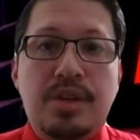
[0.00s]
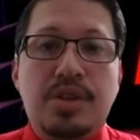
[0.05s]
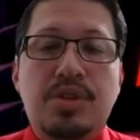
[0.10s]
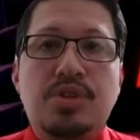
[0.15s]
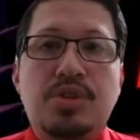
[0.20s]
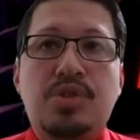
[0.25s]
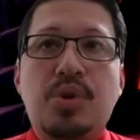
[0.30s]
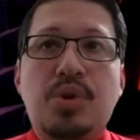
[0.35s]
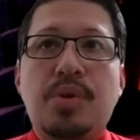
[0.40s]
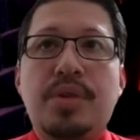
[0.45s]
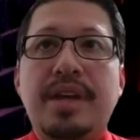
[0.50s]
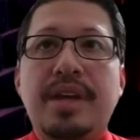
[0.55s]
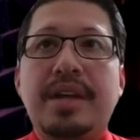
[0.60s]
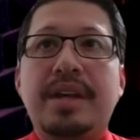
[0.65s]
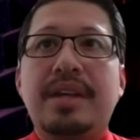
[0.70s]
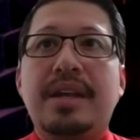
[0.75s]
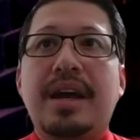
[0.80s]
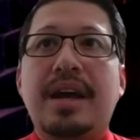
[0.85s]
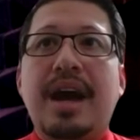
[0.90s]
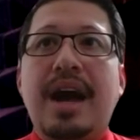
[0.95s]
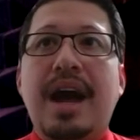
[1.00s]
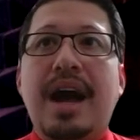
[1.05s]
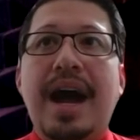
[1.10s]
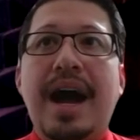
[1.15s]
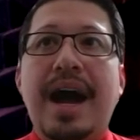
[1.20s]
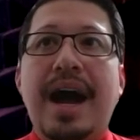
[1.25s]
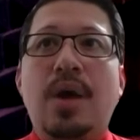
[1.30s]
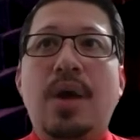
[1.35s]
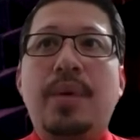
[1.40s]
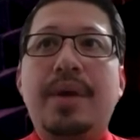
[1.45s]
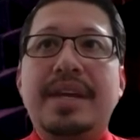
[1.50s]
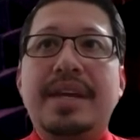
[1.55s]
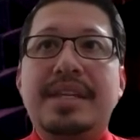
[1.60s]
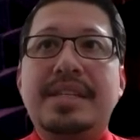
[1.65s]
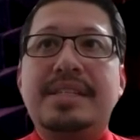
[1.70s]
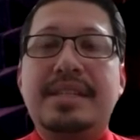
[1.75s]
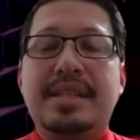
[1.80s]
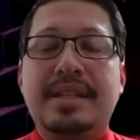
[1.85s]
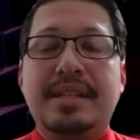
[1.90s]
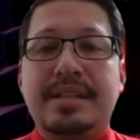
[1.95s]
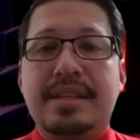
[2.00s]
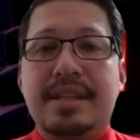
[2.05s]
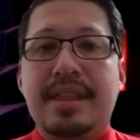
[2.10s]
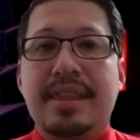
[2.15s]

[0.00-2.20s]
So then how is it